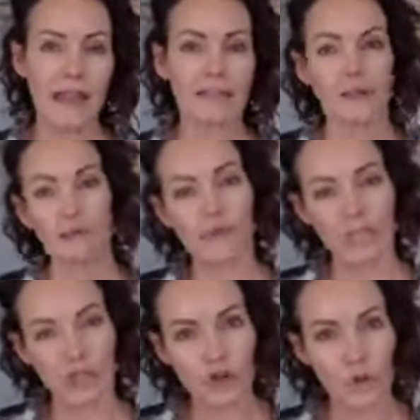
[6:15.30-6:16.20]
and they're
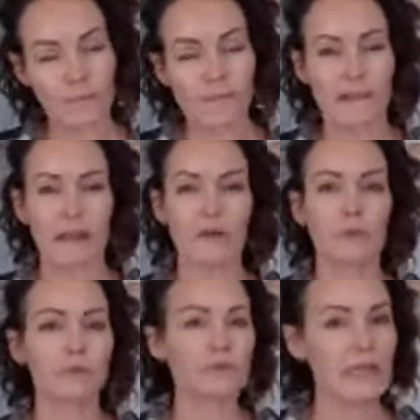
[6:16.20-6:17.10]
reading your website, or
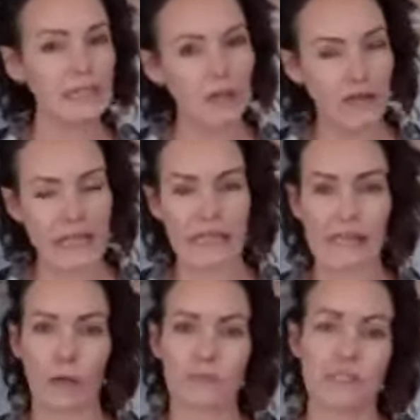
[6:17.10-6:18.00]
they're reading your
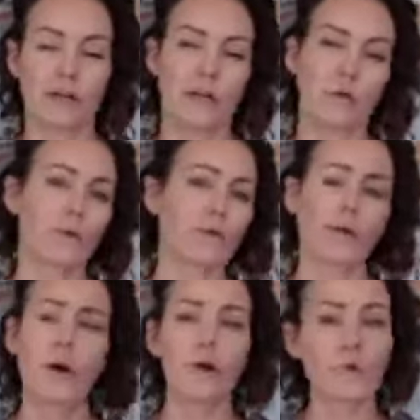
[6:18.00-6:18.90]
handout material, or
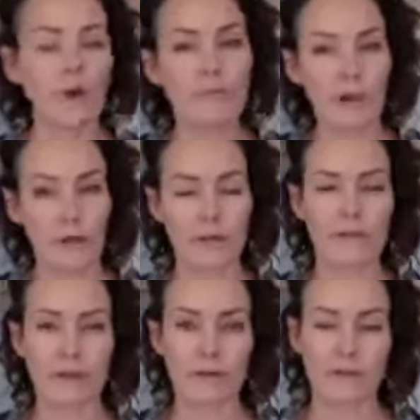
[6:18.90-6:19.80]
they're on a webinar with
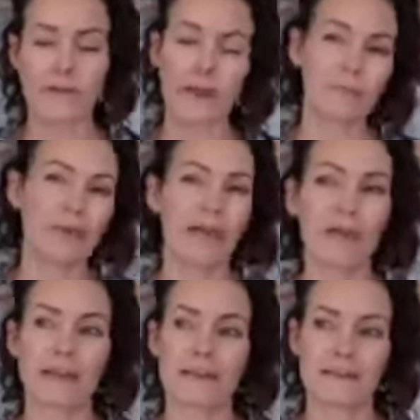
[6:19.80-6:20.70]
you, and they're like,
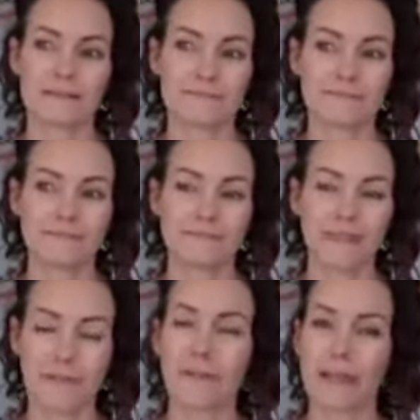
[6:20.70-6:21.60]
man,
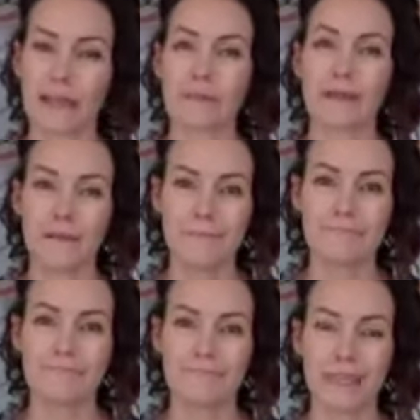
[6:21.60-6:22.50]
they really get me.
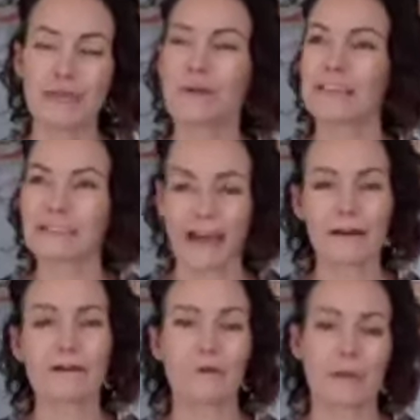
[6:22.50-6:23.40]
They know
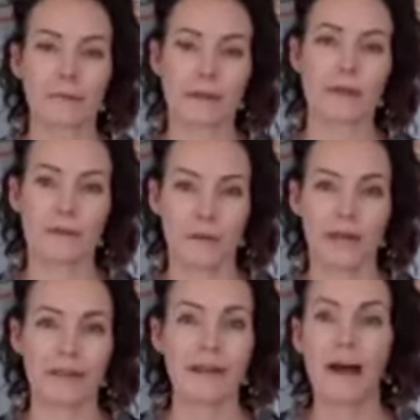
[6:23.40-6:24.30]
exactly what I'm dealing
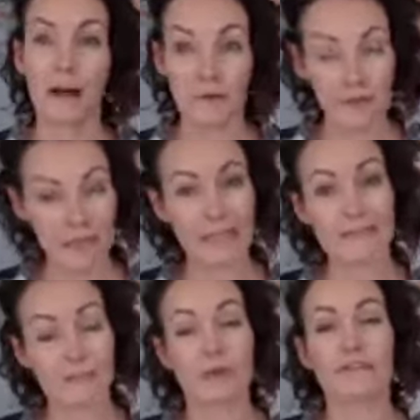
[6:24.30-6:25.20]
with. I really like
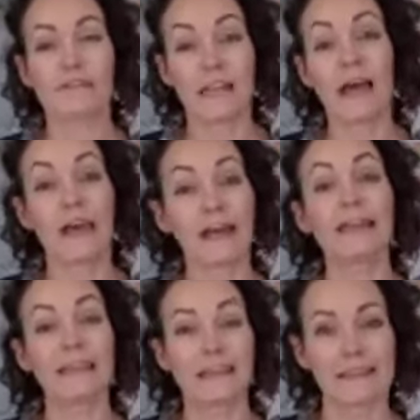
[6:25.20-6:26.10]
this person, and I
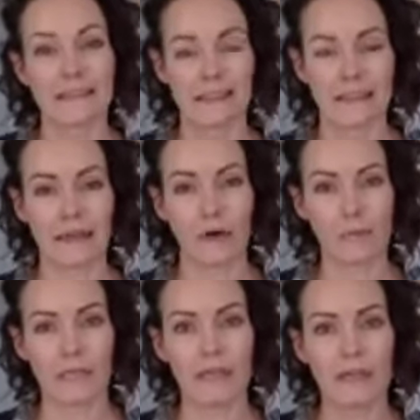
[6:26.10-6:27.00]
think that they can help
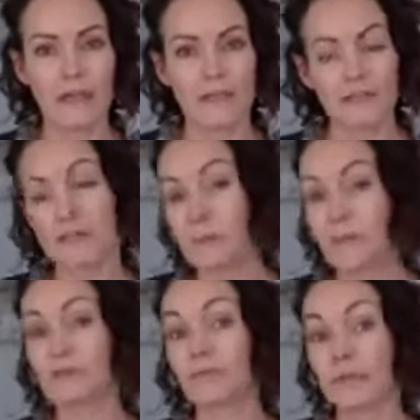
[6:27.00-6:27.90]
me. So that's a
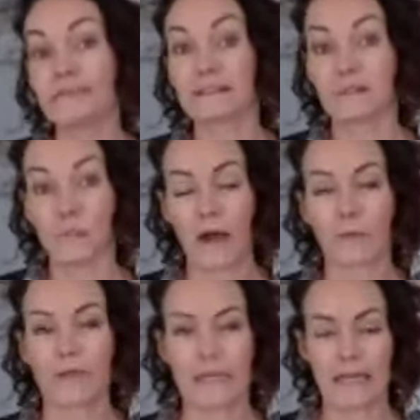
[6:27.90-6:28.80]
big reason
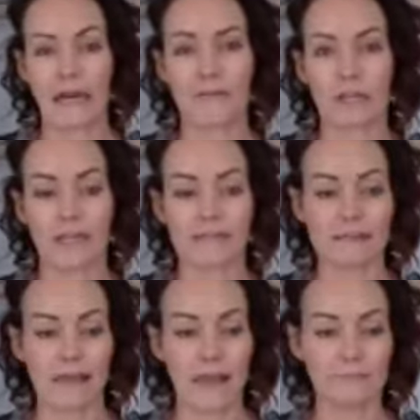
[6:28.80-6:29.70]
why we need to have an
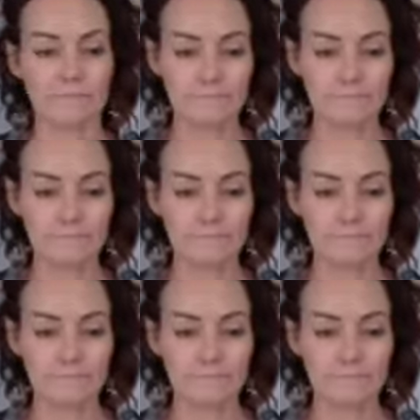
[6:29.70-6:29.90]
ICA.